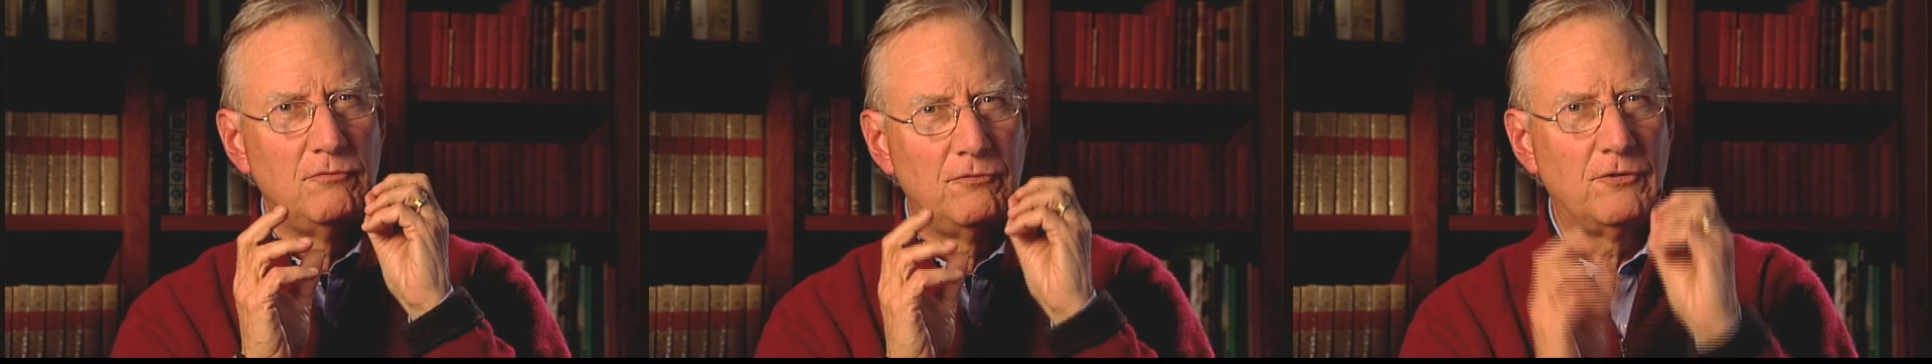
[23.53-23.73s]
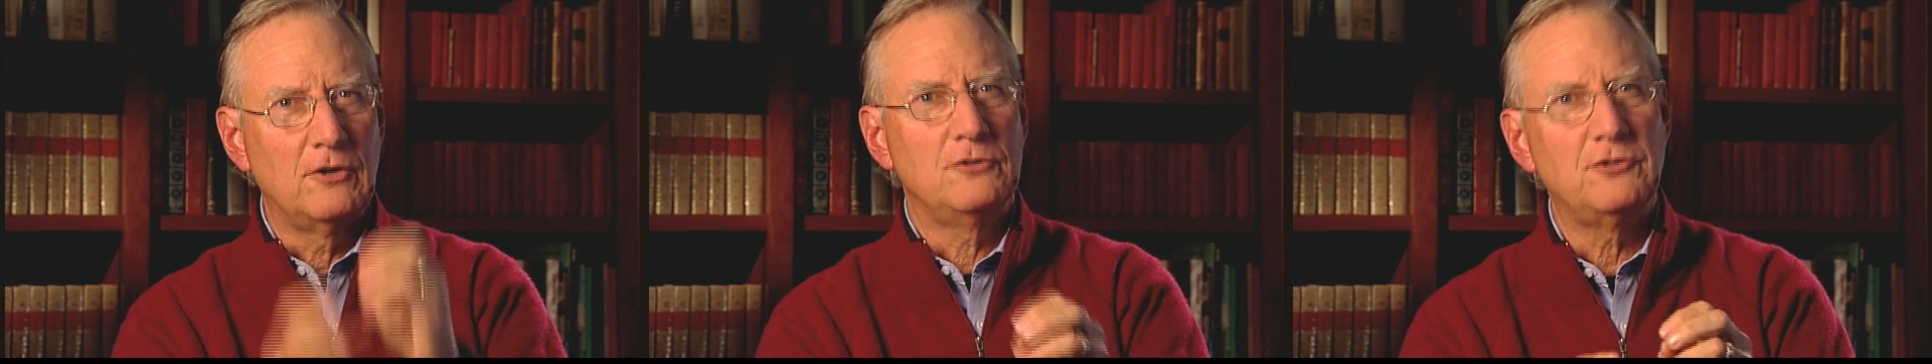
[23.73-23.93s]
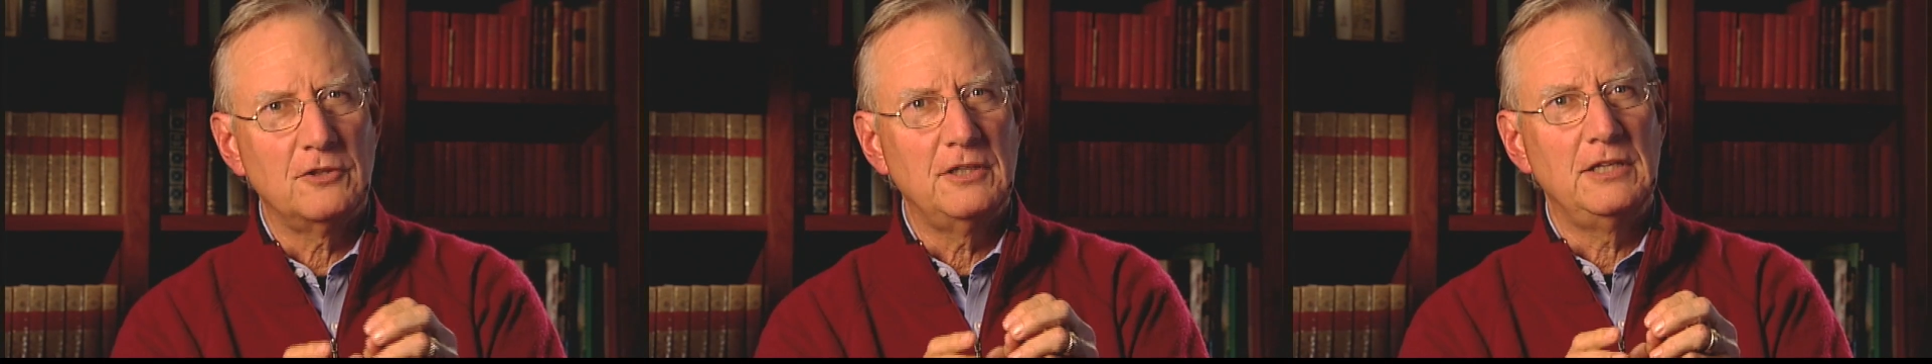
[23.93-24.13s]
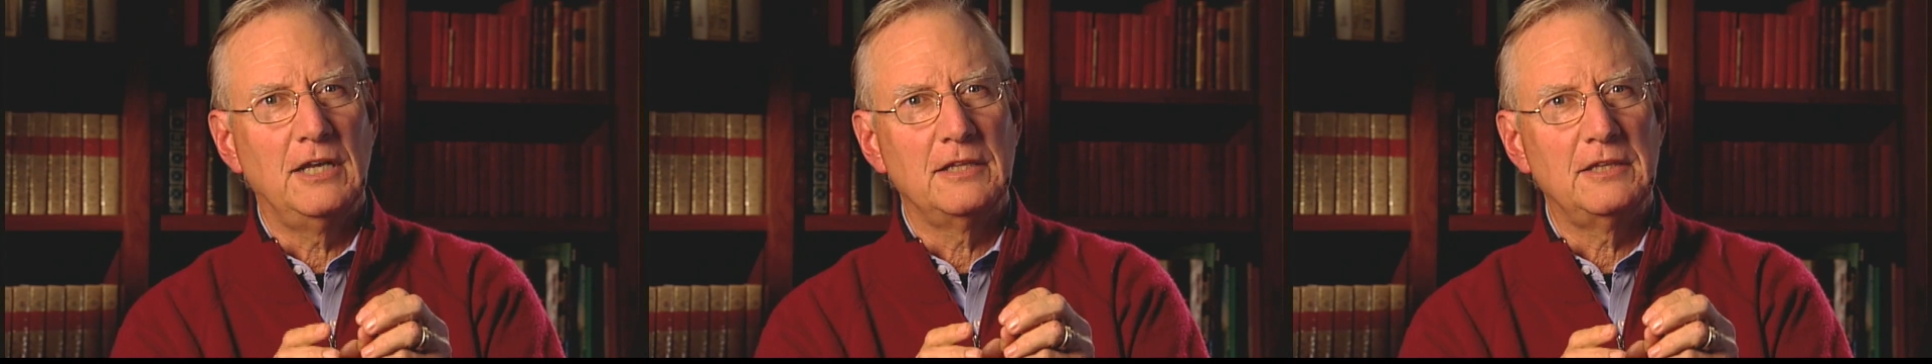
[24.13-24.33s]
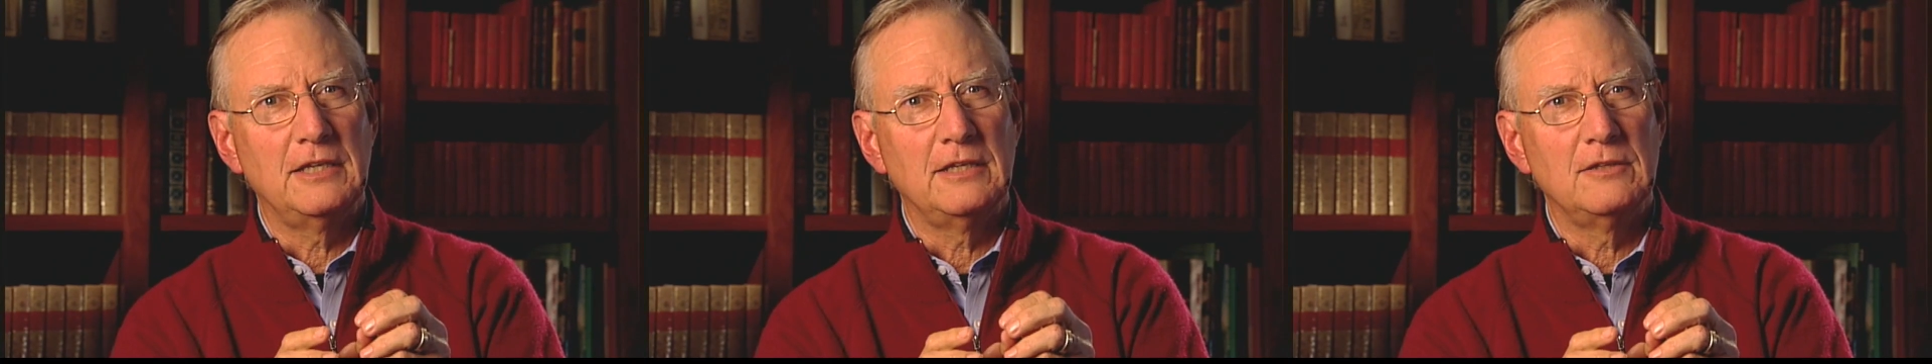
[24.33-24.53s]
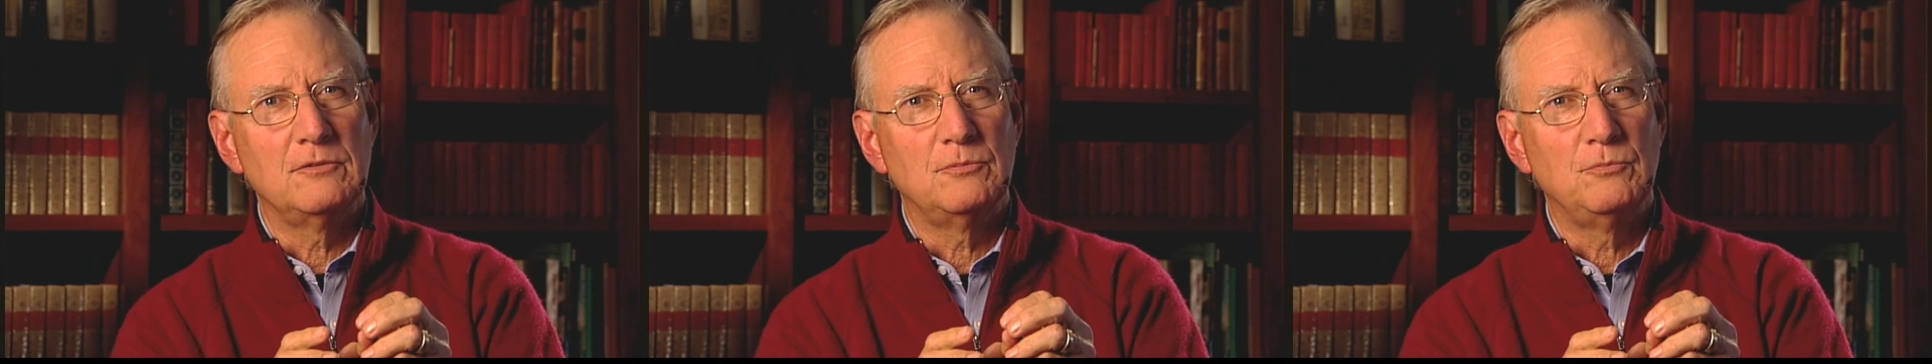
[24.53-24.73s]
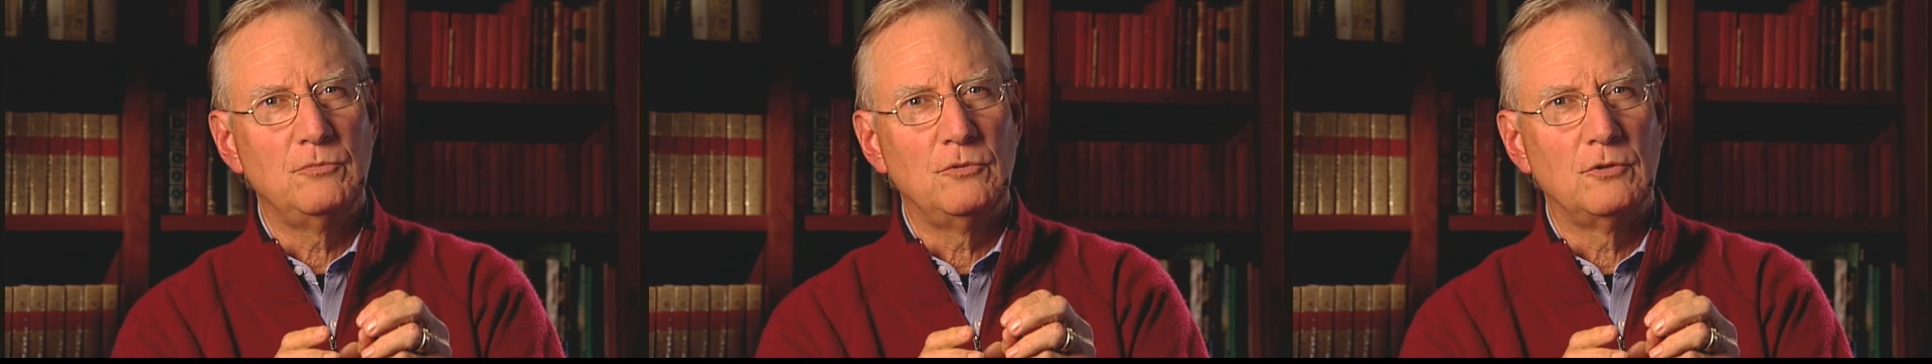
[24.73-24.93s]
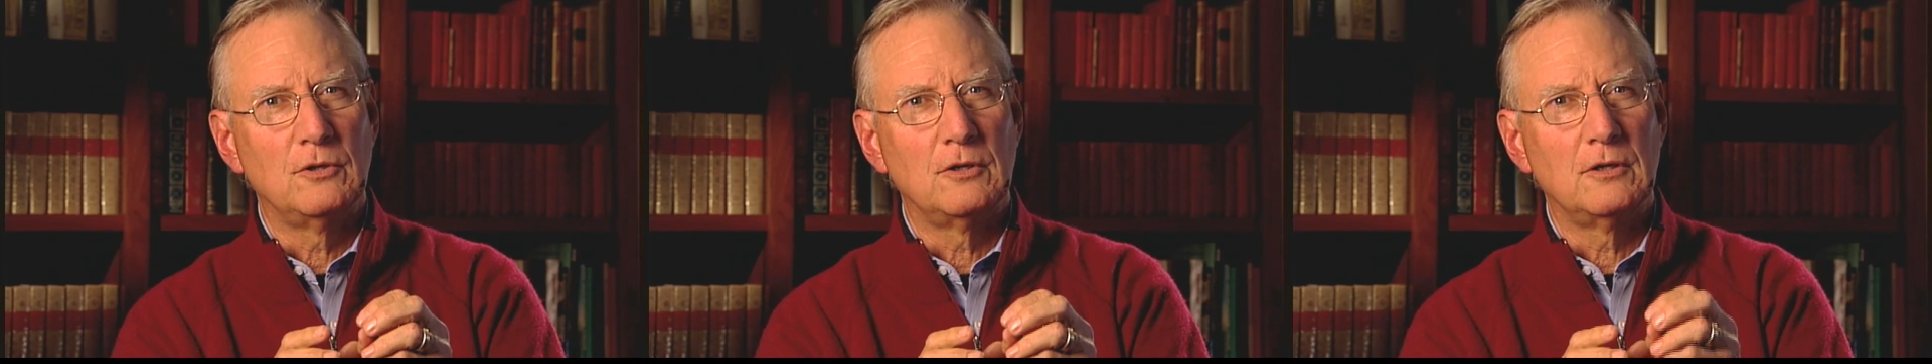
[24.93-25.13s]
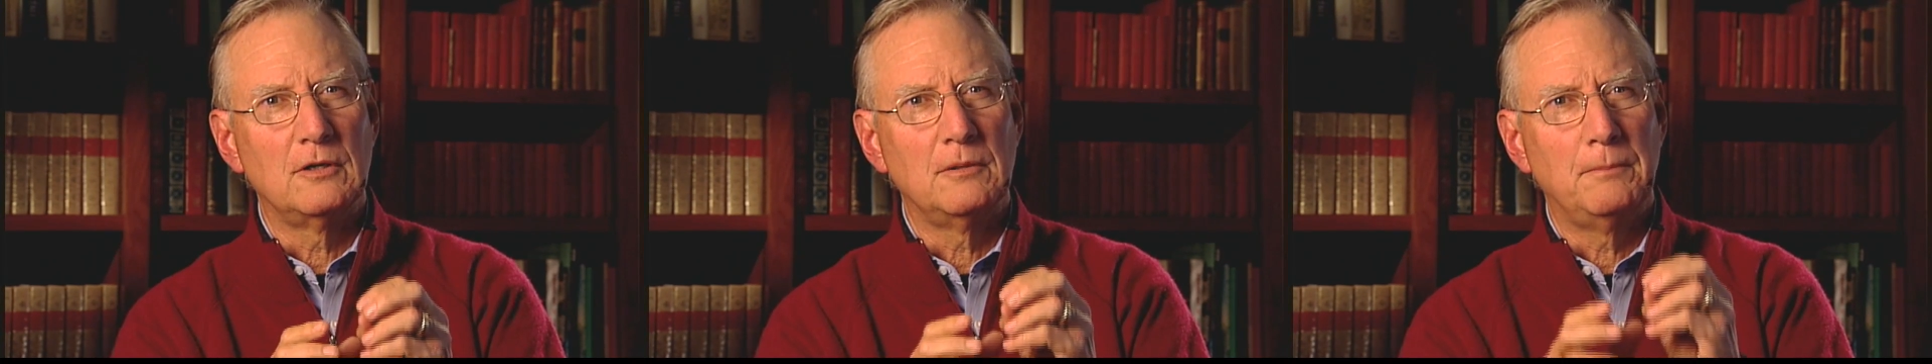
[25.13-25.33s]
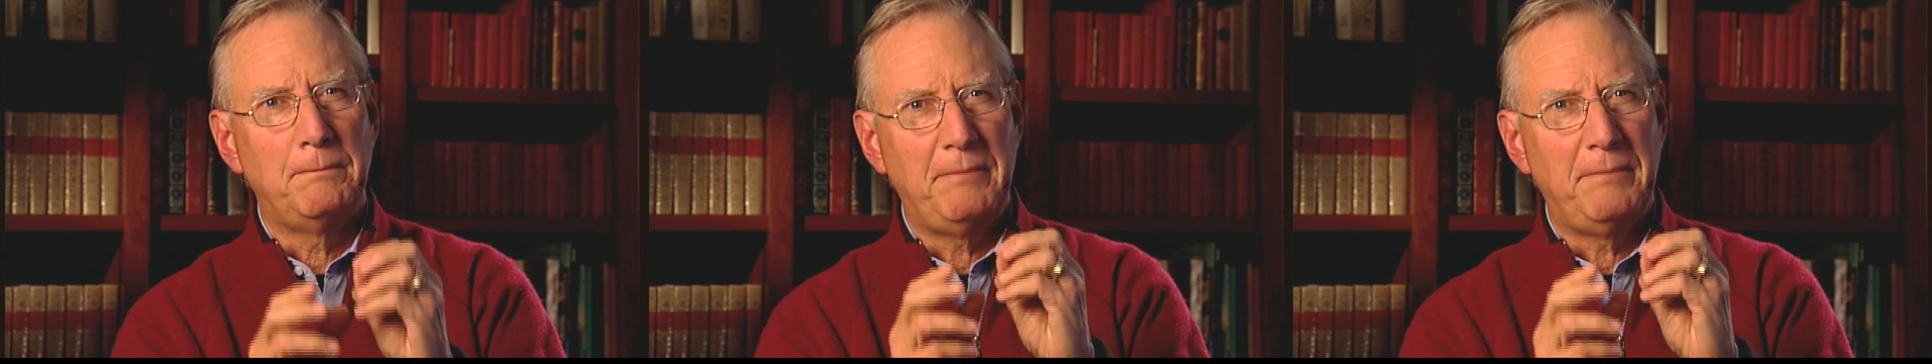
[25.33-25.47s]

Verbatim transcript: Virtually nothing is more